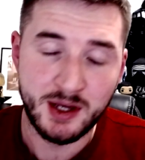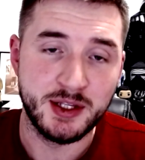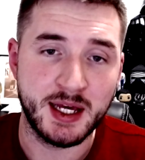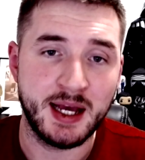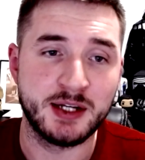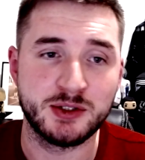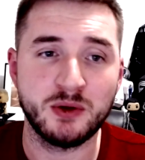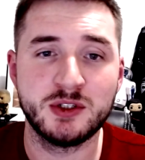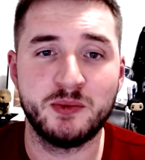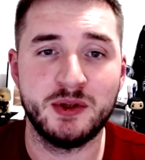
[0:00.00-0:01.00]
You get
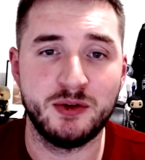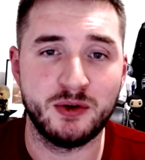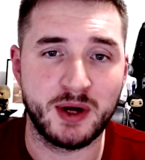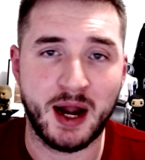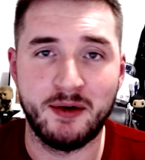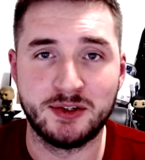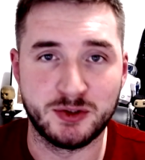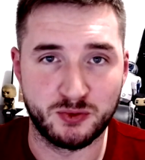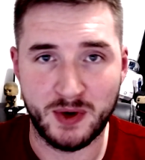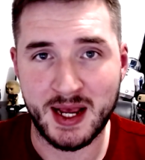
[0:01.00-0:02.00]
exalted with your character's
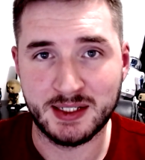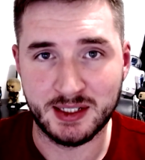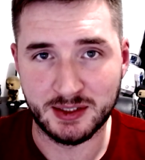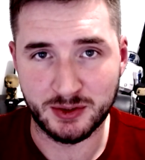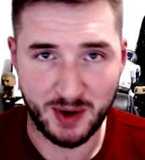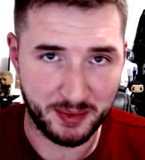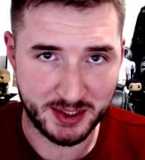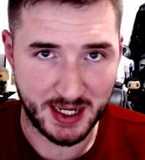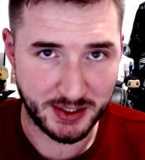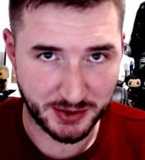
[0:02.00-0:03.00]
race's
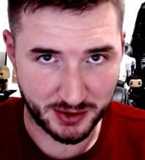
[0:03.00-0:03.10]
reputation,